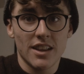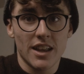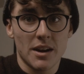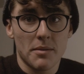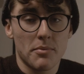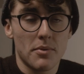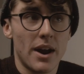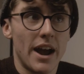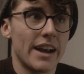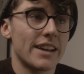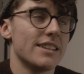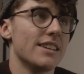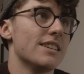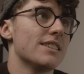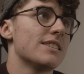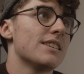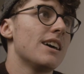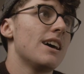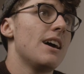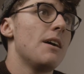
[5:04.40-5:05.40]
a lot of
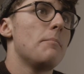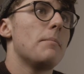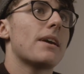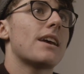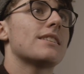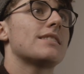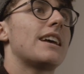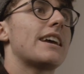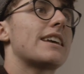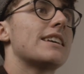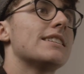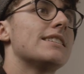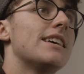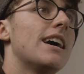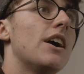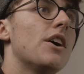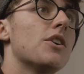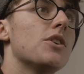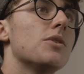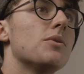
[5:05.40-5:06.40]
practice, because I can
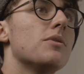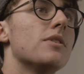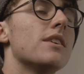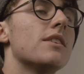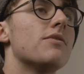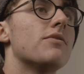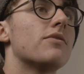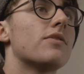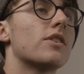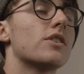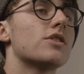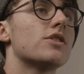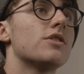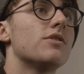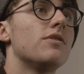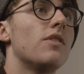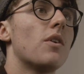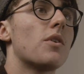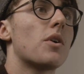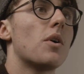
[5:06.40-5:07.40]
tell you the
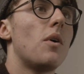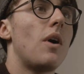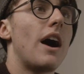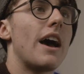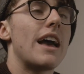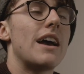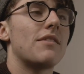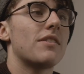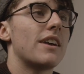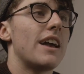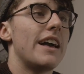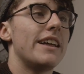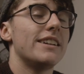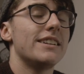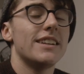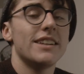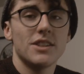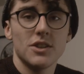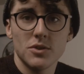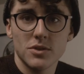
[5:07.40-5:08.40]
first photo I ever
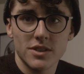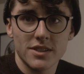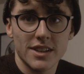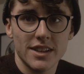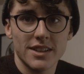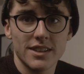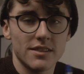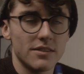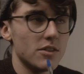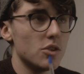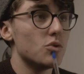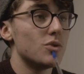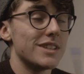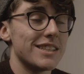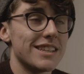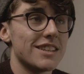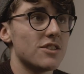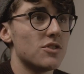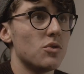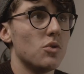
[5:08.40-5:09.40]
edited
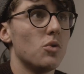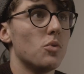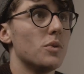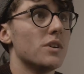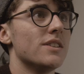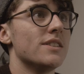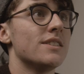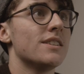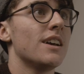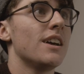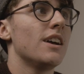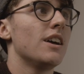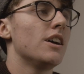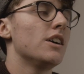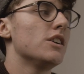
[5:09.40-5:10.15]
using this tool was